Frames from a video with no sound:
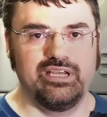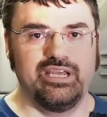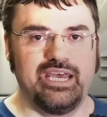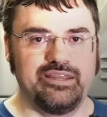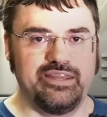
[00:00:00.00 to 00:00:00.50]

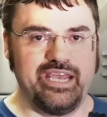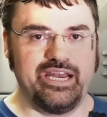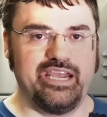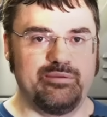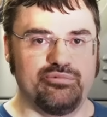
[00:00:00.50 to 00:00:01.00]
At that
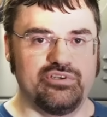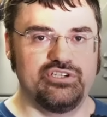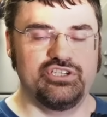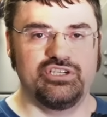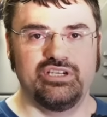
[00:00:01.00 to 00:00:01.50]

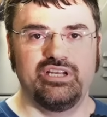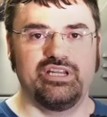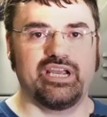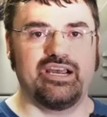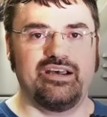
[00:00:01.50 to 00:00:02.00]
amperage, the
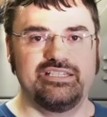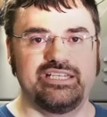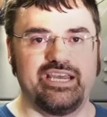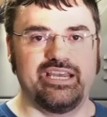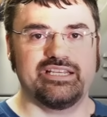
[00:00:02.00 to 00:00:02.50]

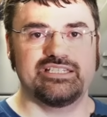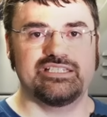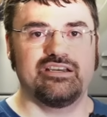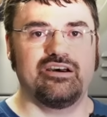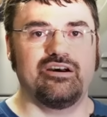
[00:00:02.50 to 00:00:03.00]

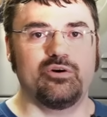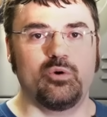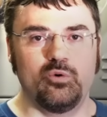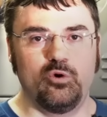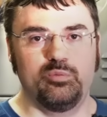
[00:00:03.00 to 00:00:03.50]
contacts do
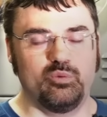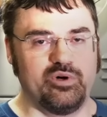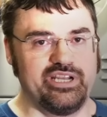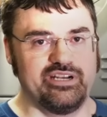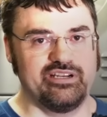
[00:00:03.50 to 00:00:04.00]
not open
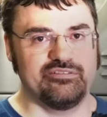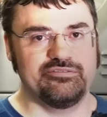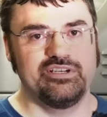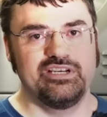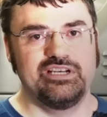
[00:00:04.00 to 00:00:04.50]
wide enough
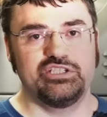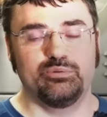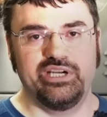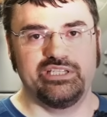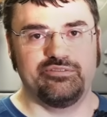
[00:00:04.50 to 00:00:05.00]
to
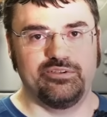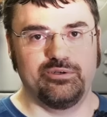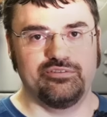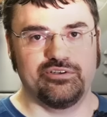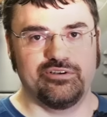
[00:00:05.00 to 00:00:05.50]
break the flow
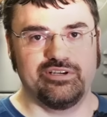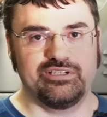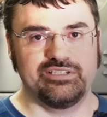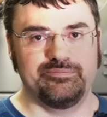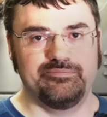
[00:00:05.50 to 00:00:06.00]
of current.
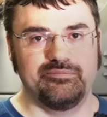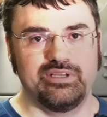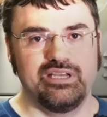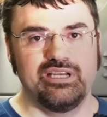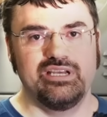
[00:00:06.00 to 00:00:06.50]

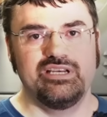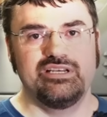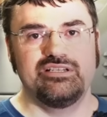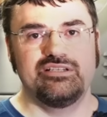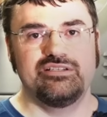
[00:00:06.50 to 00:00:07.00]

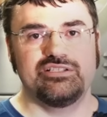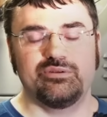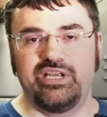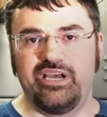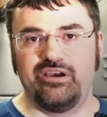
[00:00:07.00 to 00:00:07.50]
So
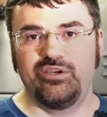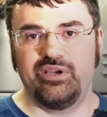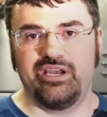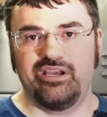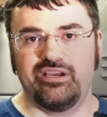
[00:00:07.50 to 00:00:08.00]
now you
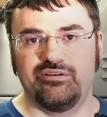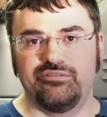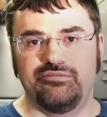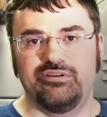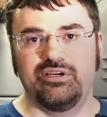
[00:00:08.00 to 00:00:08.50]
have
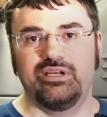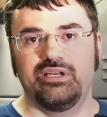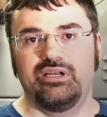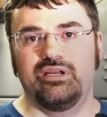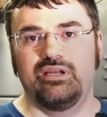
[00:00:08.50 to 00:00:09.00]

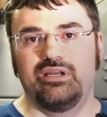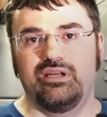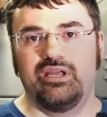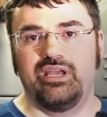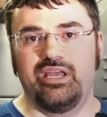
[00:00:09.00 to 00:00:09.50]

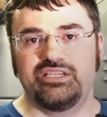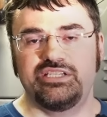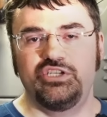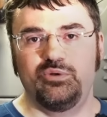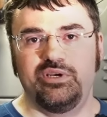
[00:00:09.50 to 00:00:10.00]
a
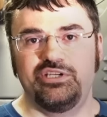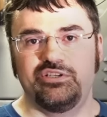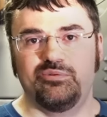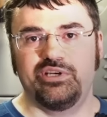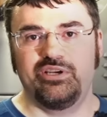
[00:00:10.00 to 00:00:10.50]

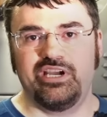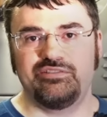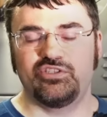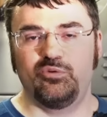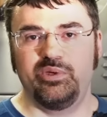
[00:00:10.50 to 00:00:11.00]
situation where you have
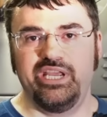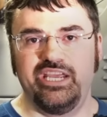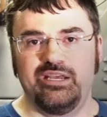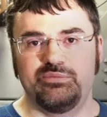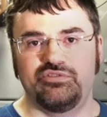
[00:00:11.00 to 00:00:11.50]
so many
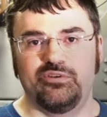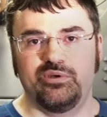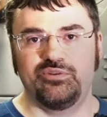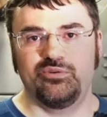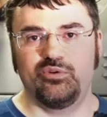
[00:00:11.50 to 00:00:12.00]
amps
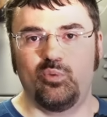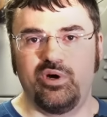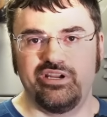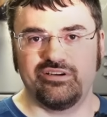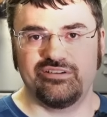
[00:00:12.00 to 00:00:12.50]
flowing through the
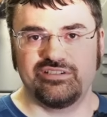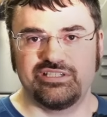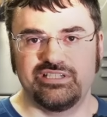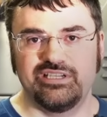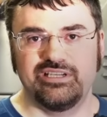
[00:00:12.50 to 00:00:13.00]

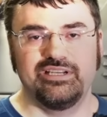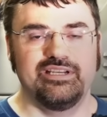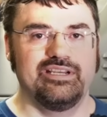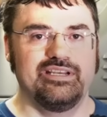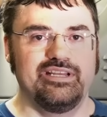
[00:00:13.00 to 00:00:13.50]
wires
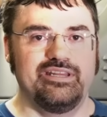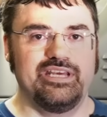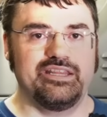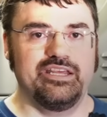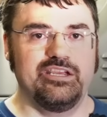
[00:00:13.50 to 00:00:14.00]

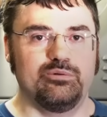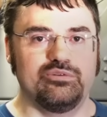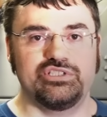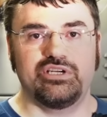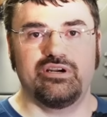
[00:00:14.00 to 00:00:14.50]
that they will
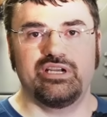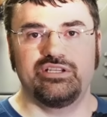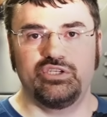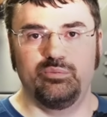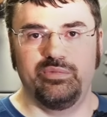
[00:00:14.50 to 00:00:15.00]
start
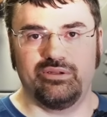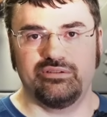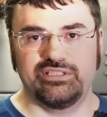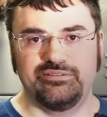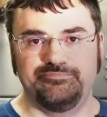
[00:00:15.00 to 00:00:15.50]
to melt.